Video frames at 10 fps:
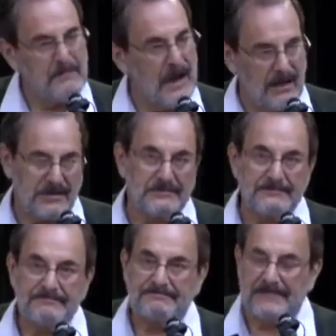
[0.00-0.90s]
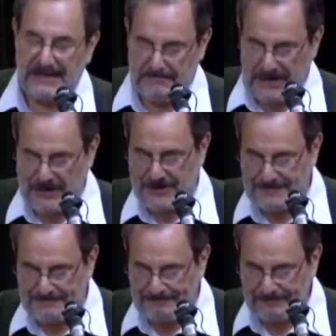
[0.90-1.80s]
Malcolm and
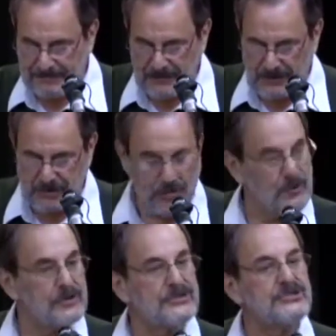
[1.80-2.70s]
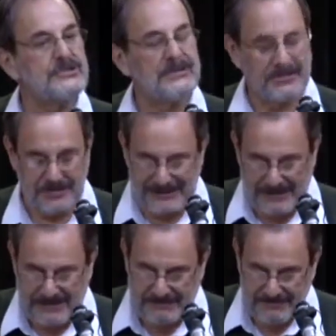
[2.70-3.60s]
Martin, George, little
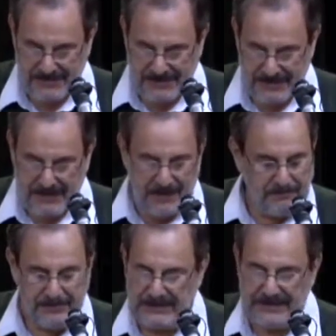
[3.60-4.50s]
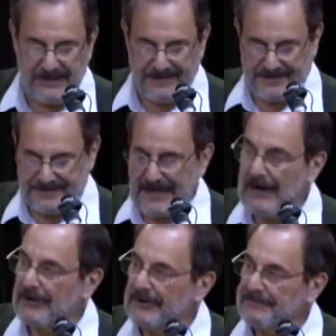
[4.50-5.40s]
Emmett, Billy of the
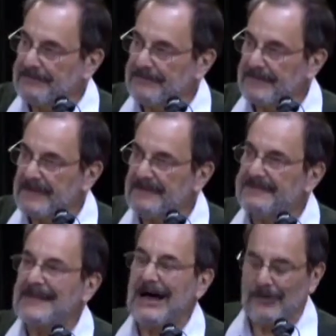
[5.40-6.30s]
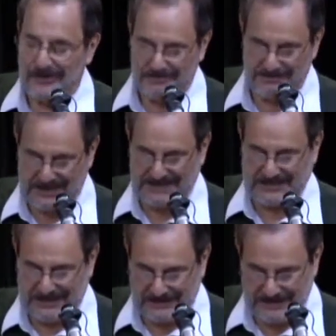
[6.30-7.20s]
flower, the flower
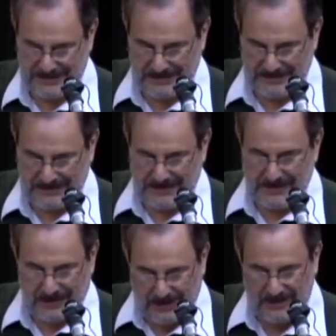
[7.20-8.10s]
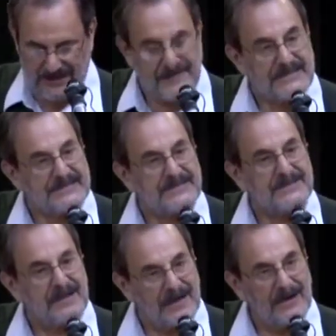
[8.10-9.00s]
Bessie. All of us
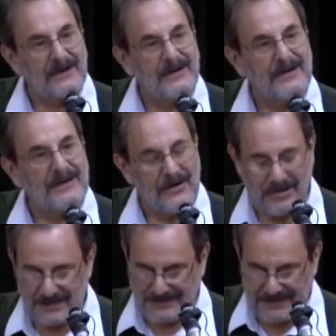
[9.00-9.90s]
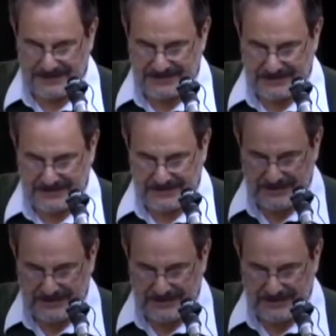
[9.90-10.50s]
are all of us.